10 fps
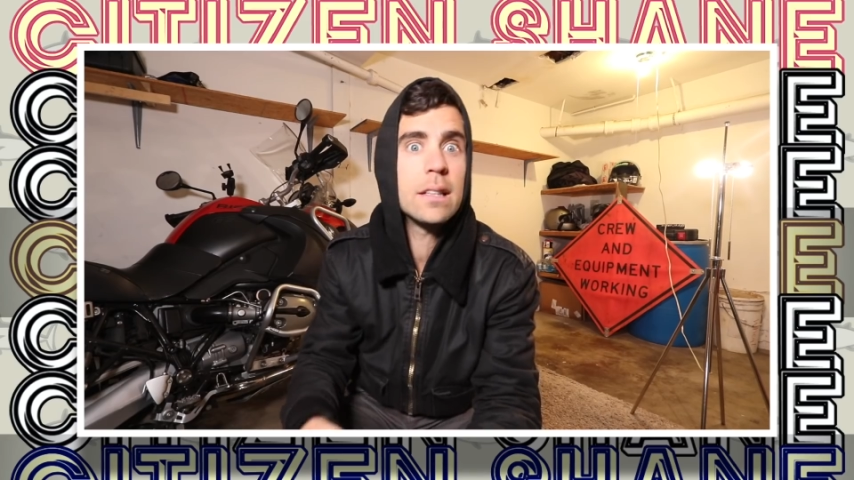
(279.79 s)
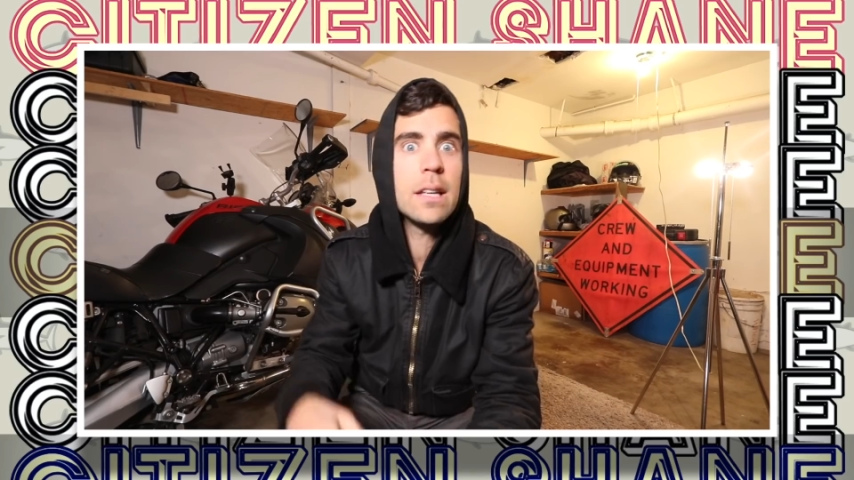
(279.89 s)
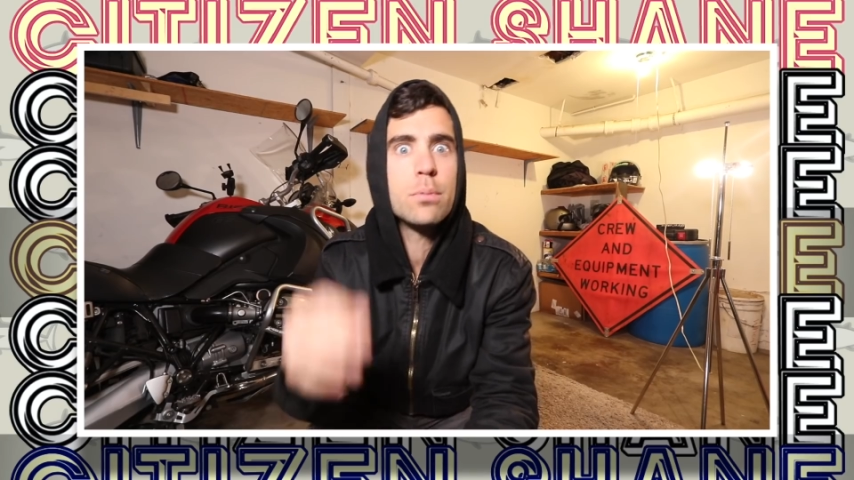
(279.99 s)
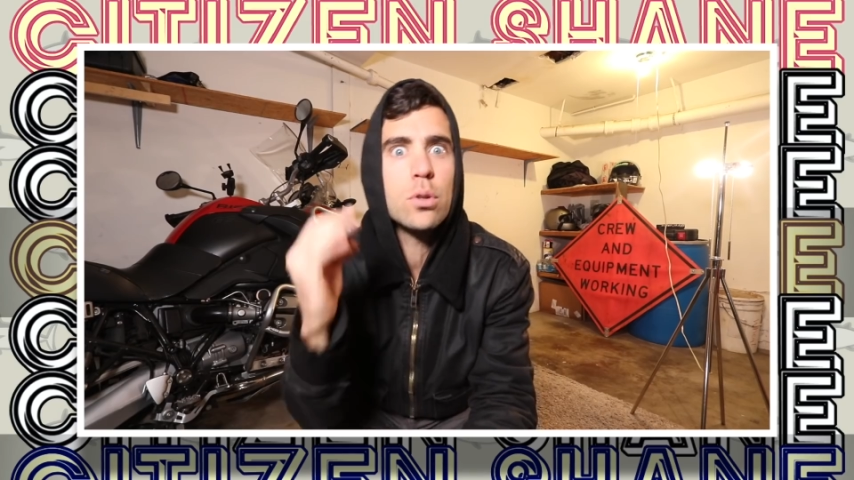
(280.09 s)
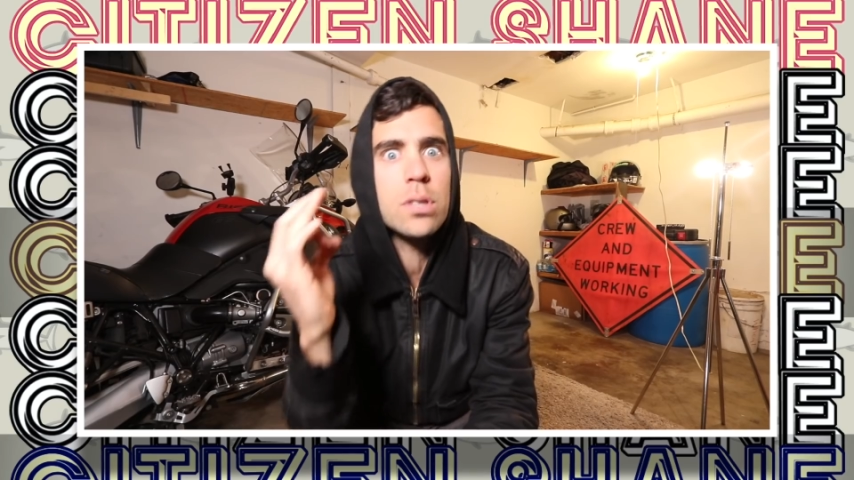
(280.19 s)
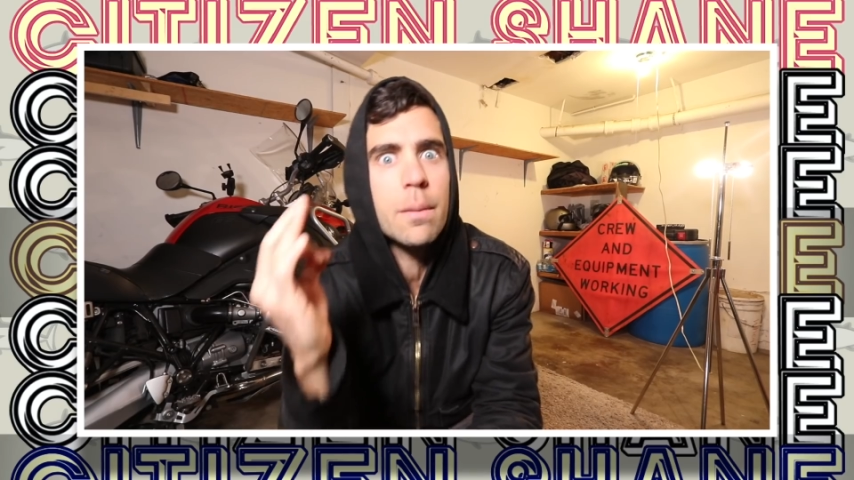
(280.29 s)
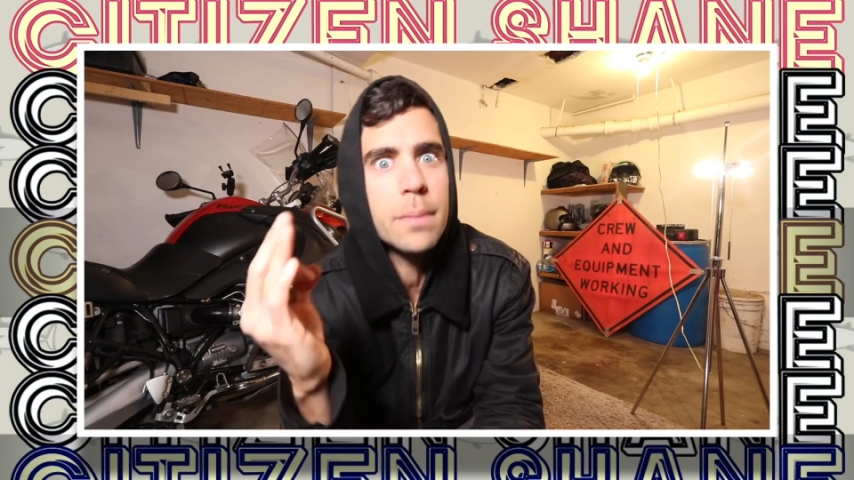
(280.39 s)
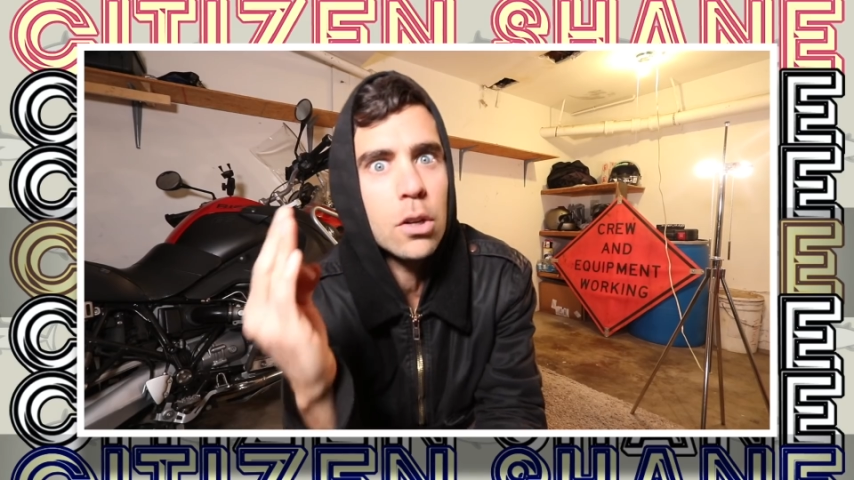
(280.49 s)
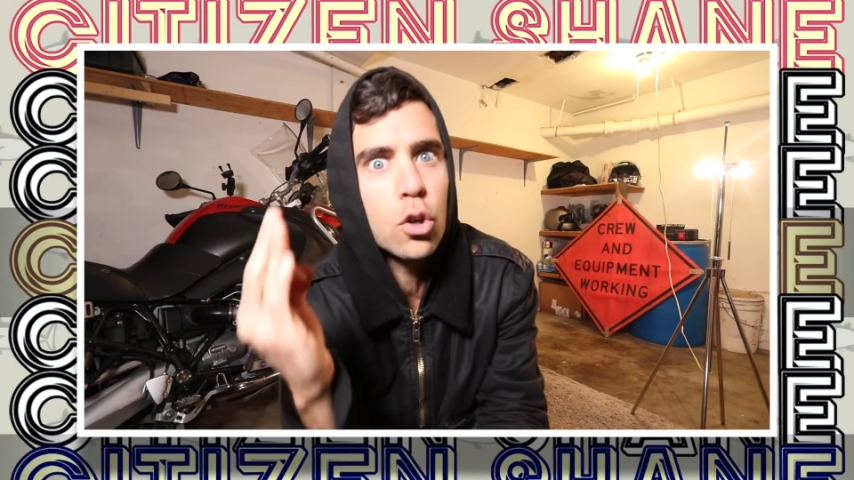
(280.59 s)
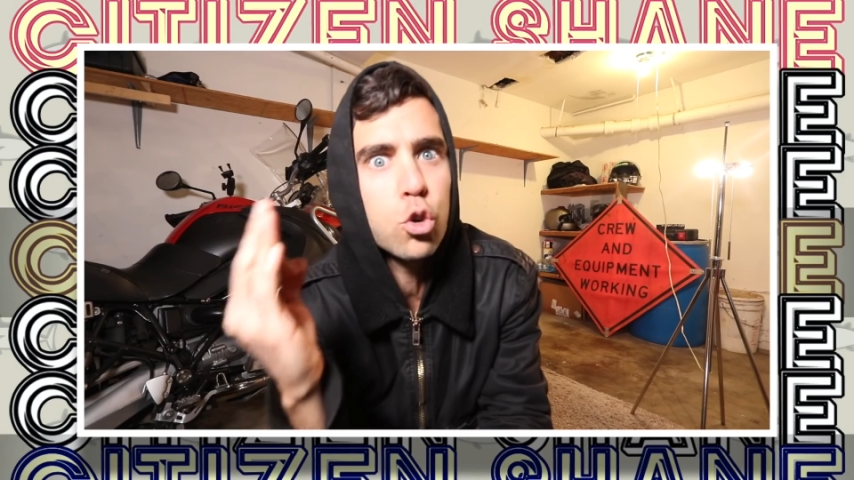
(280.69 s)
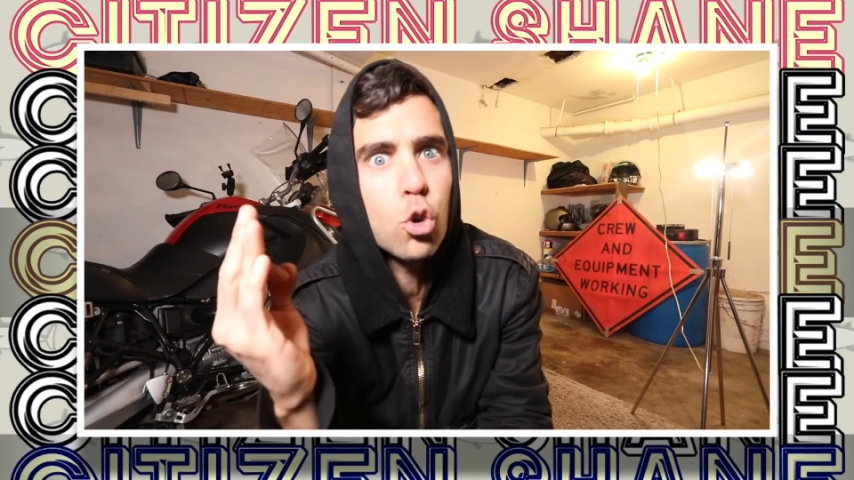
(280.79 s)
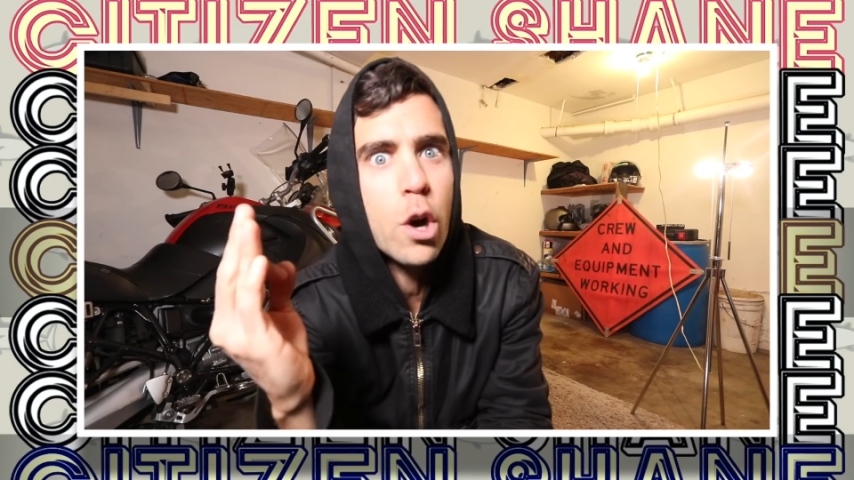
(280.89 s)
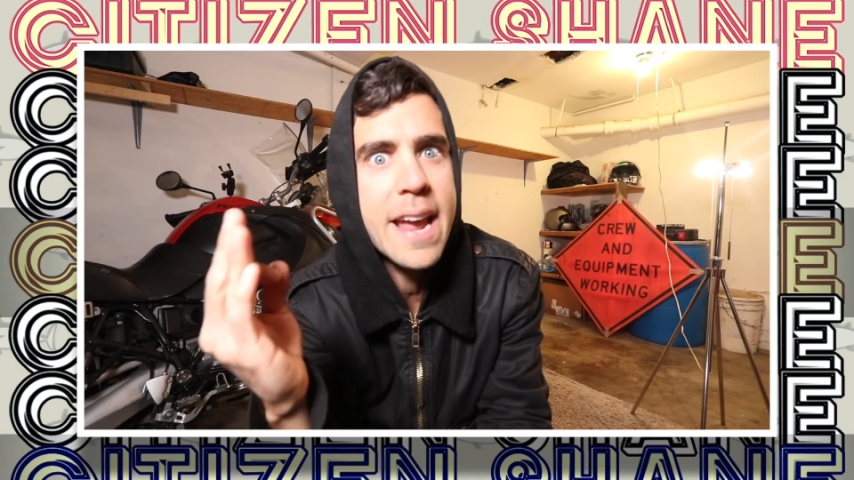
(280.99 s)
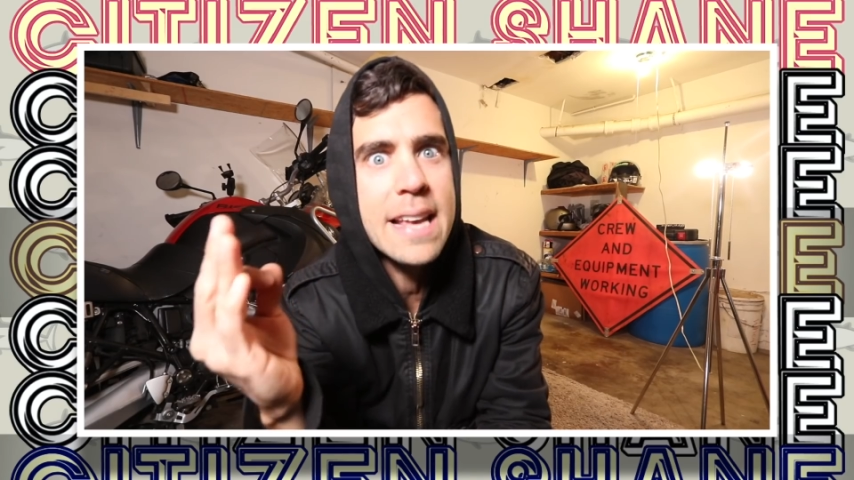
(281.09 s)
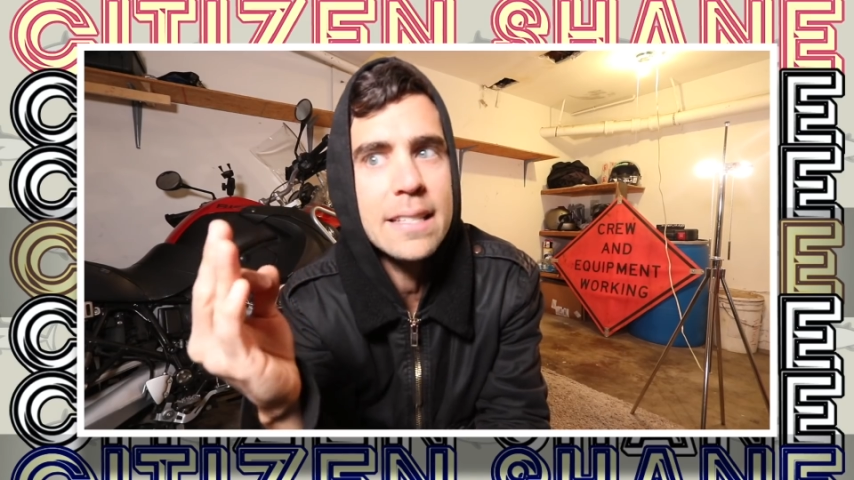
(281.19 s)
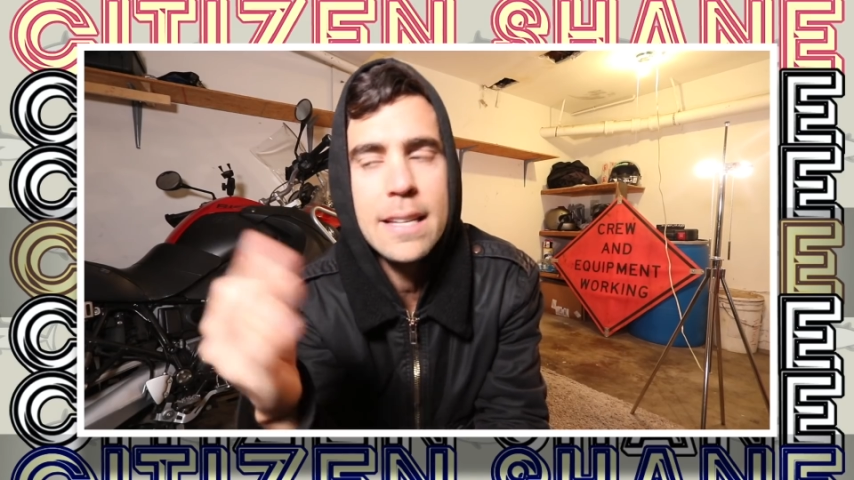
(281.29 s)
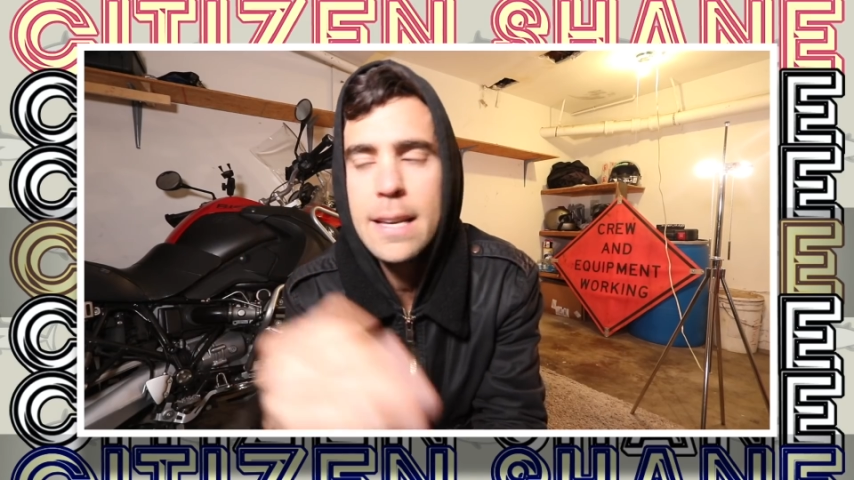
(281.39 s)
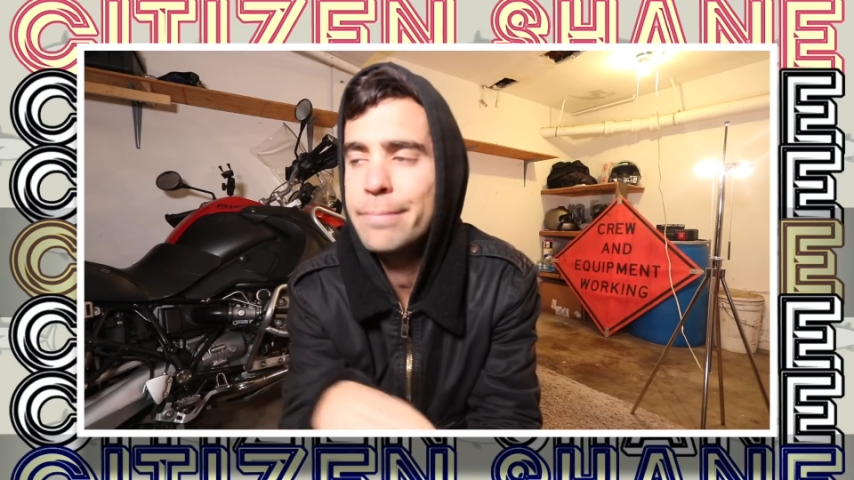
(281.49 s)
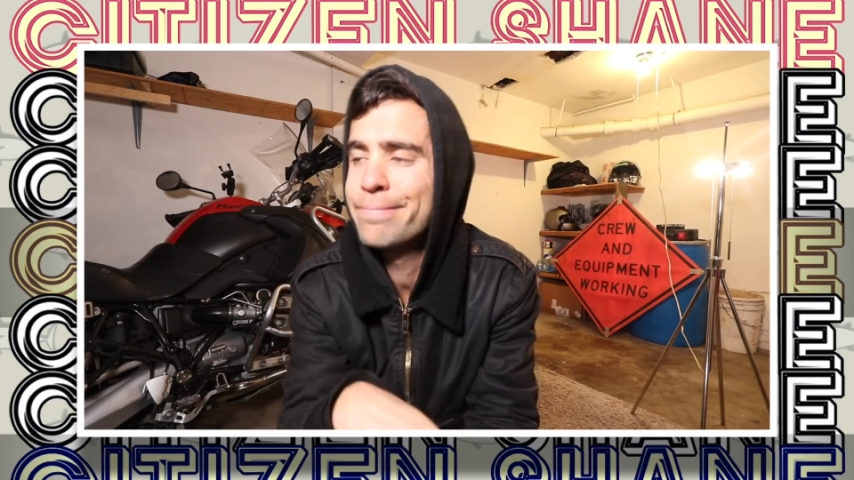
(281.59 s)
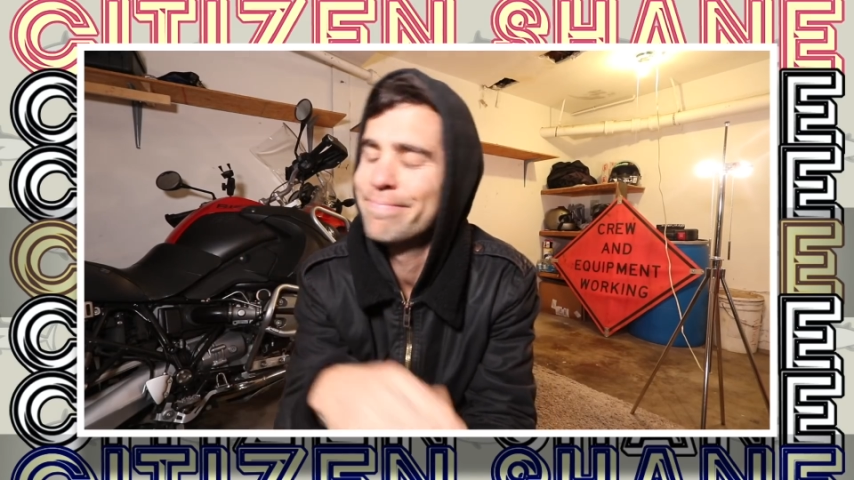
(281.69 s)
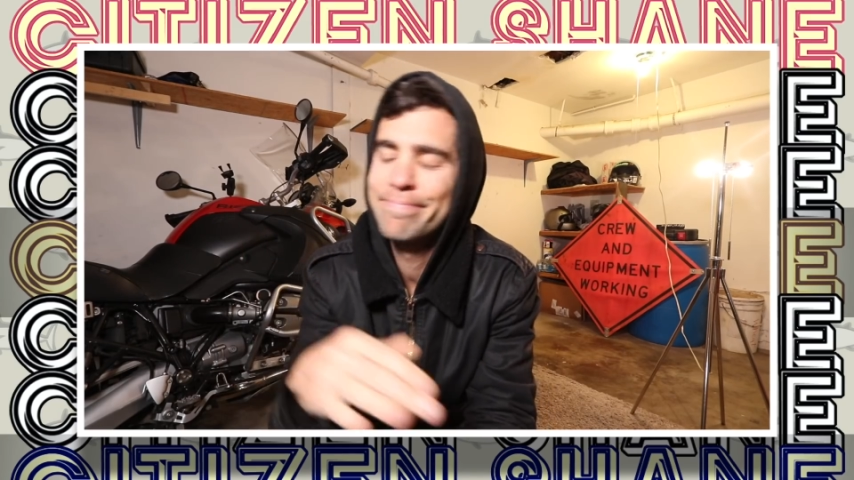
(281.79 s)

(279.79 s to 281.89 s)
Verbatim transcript: Alip do something crazy,